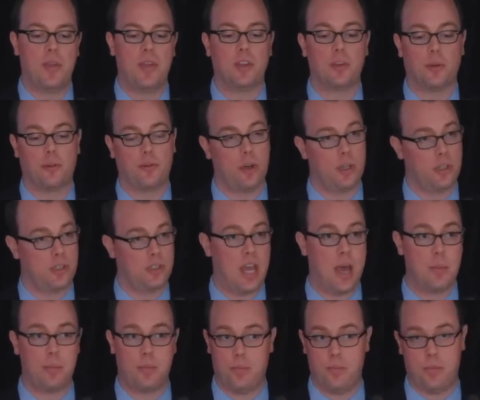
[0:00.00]
think the first
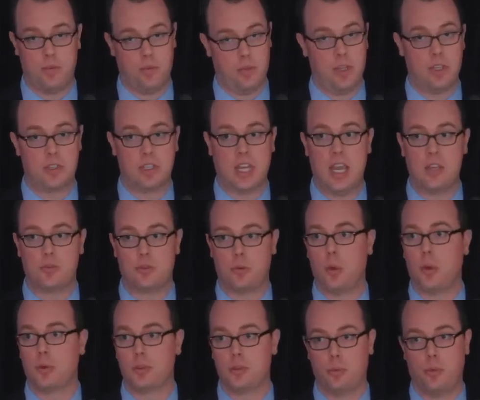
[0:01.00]
step in this case
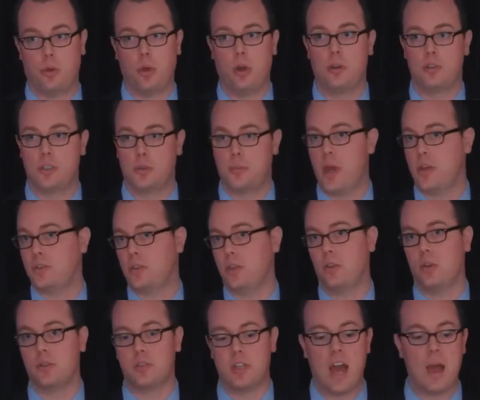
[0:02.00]
for most employers,
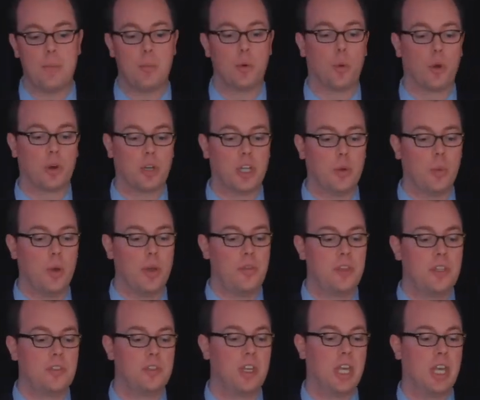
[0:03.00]
especially those that I've been working
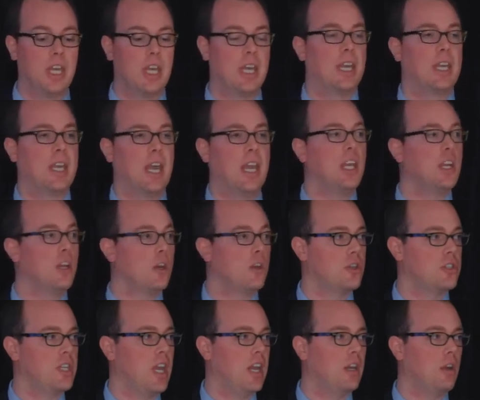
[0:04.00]
with, is getting an
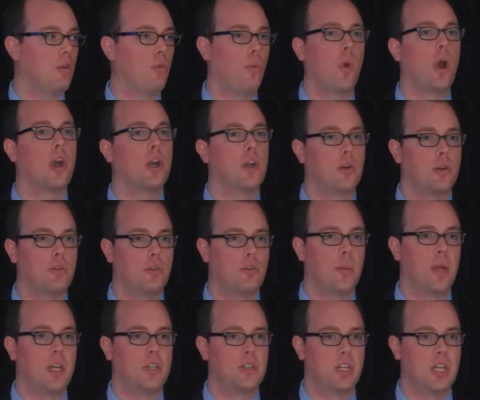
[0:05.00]
understanding of where your
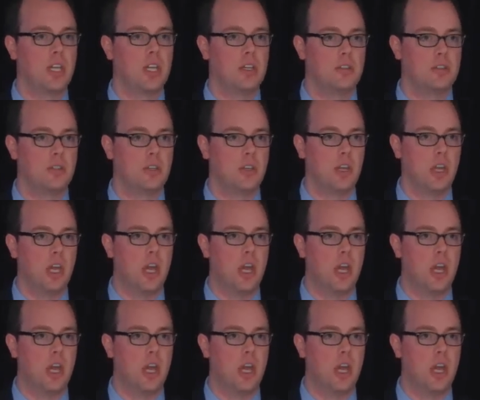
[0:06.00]
information is.